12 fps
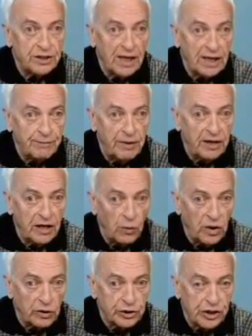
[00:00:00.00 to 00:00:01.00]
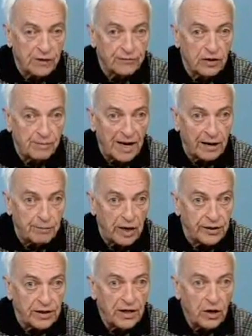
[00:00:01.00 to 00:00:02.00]
I had been in a wheelchair for about a
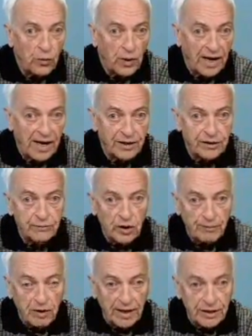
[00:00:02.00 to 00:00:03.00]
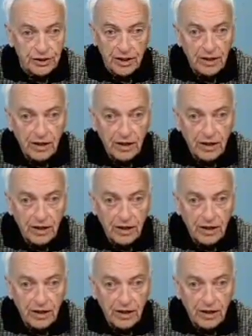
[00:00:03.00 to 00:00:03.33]
month when I had them replaced.